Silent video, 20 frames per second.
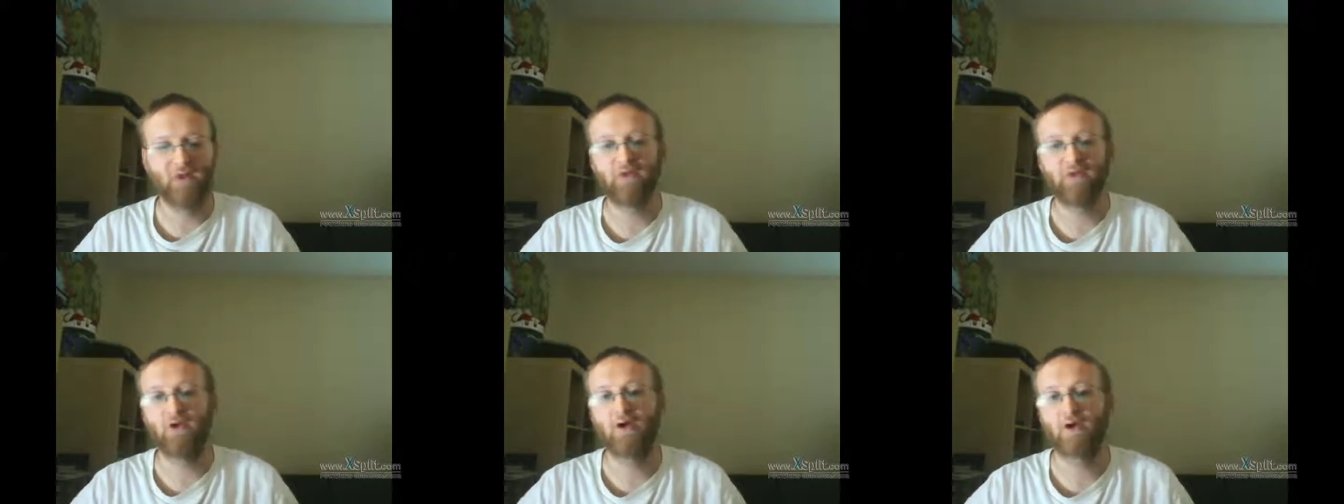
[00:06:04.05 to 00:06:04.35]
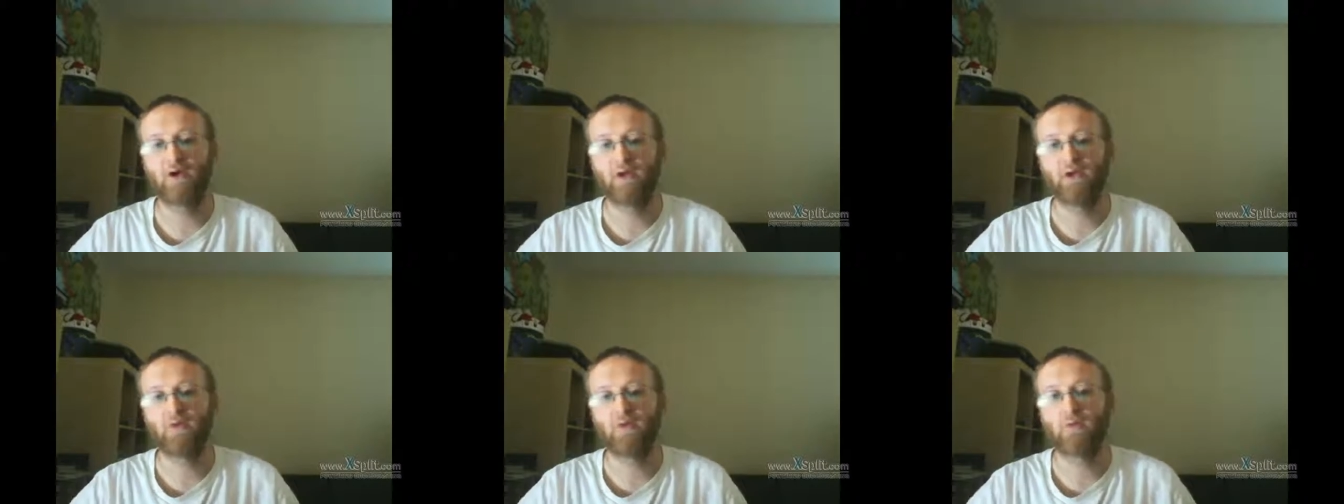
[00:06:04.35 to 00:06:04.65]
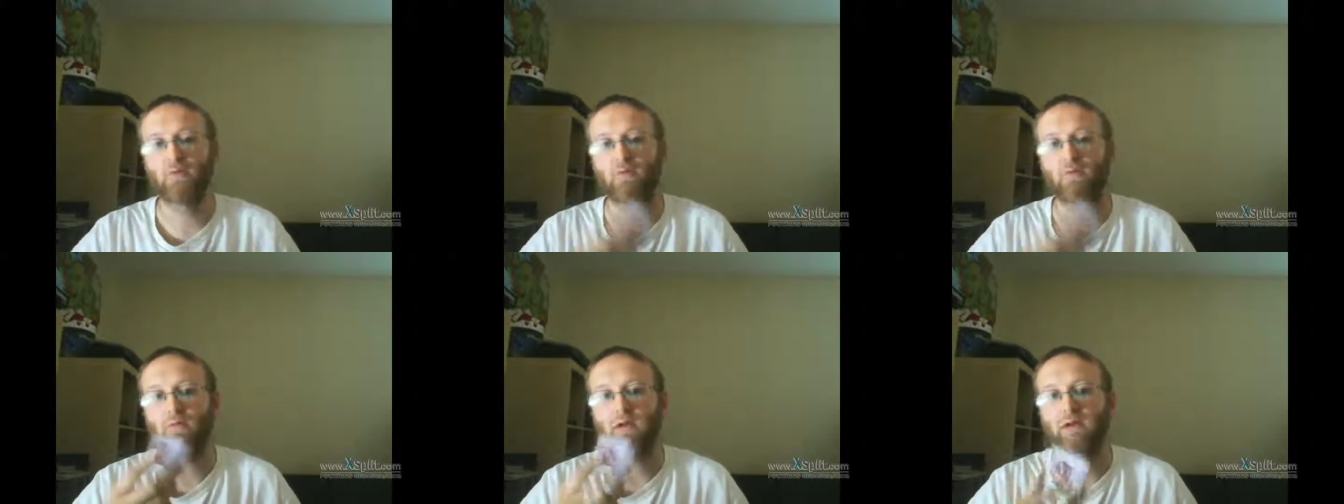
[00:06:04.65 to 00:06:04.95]
are in
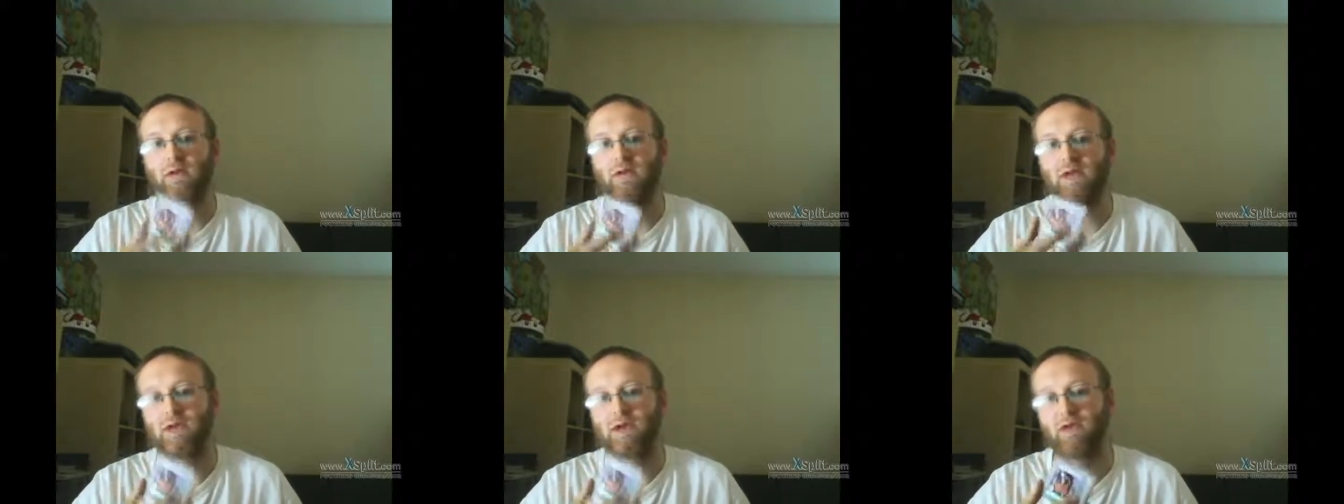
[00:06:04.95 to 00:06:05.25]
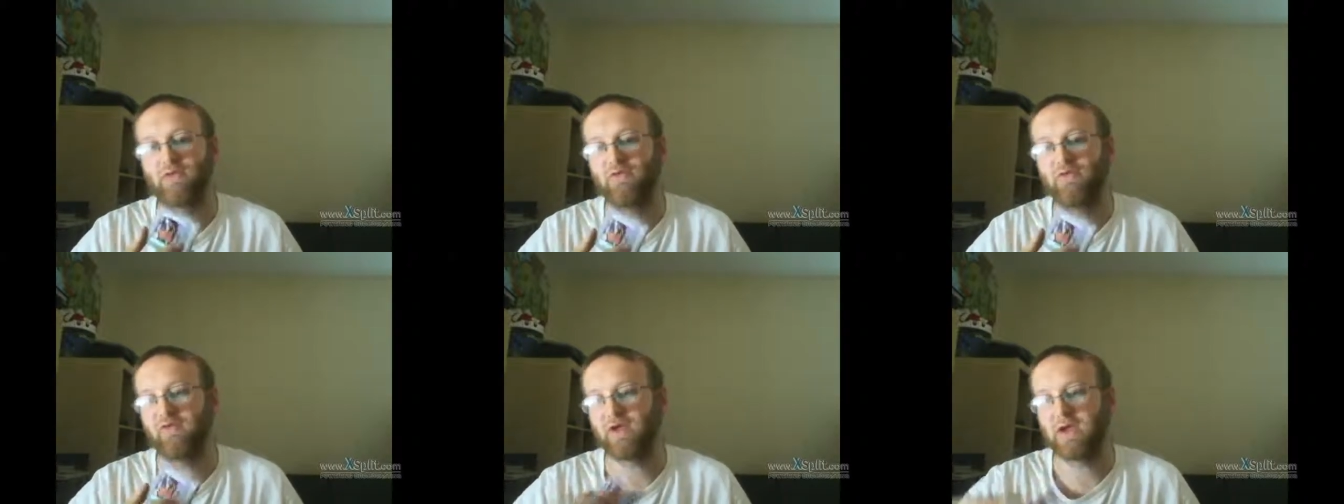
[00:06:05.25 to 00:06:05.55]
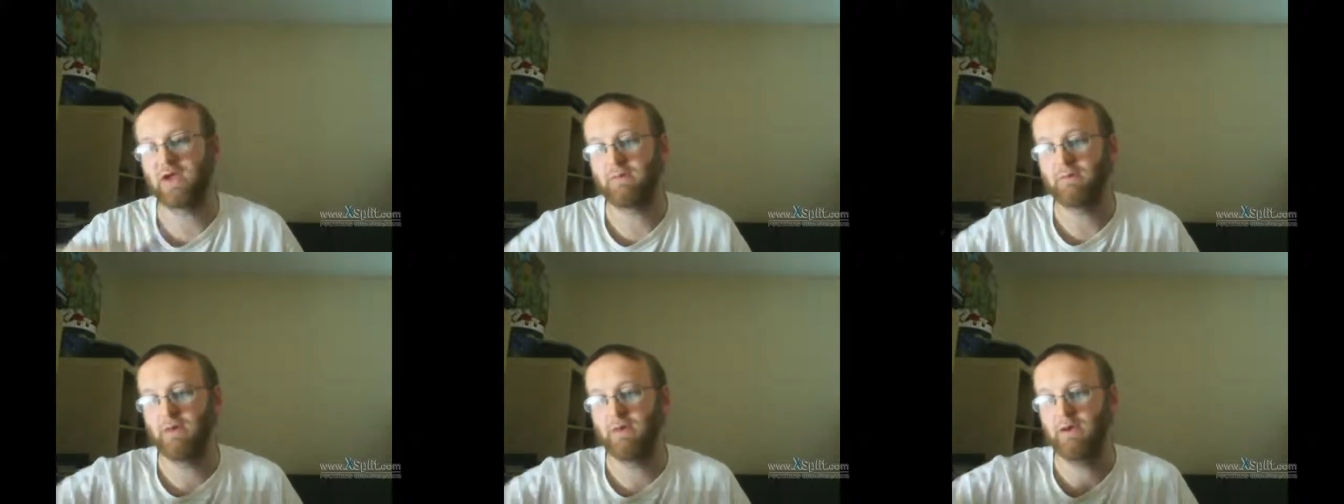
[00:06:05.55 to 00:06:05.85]
really good
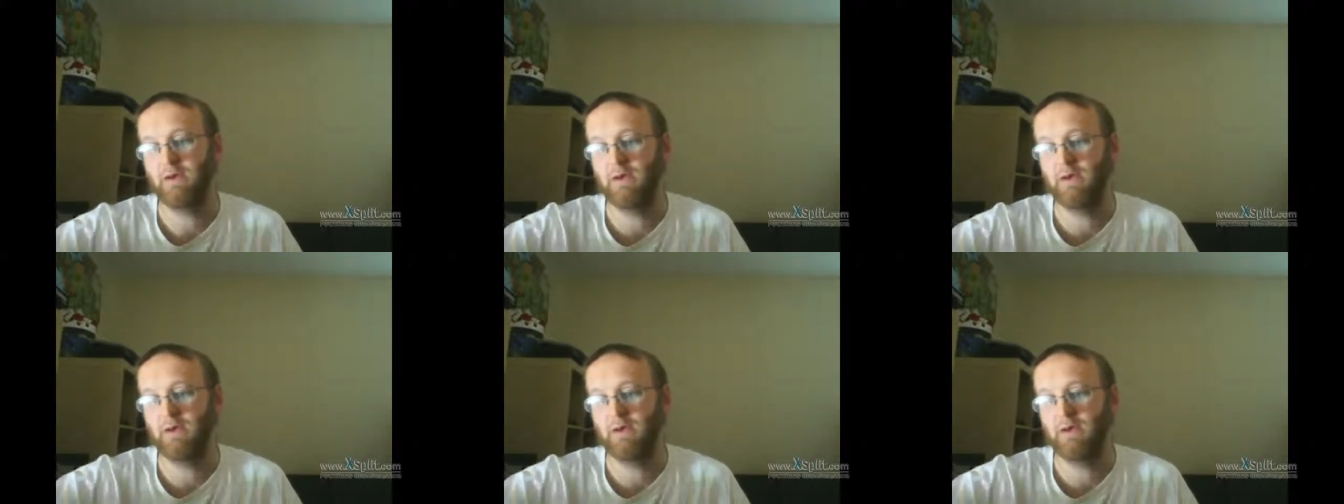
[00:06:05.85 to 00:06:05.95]
shape.